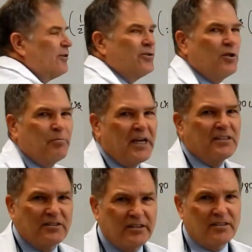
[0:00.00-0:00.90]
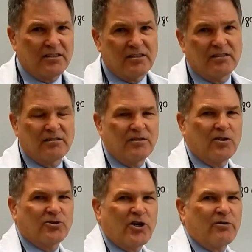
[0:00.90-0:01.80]
you learn the basics, you
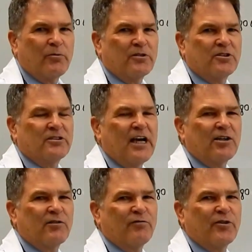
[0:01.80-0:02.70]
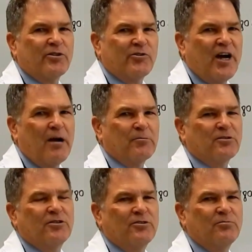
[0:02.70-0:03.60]
know, starting with just how to convert
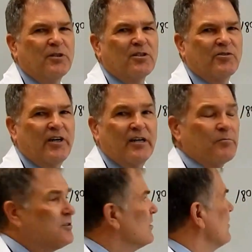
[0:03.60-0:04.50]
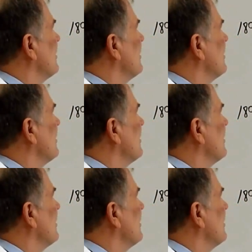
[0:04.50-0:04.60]
grams to milligrams,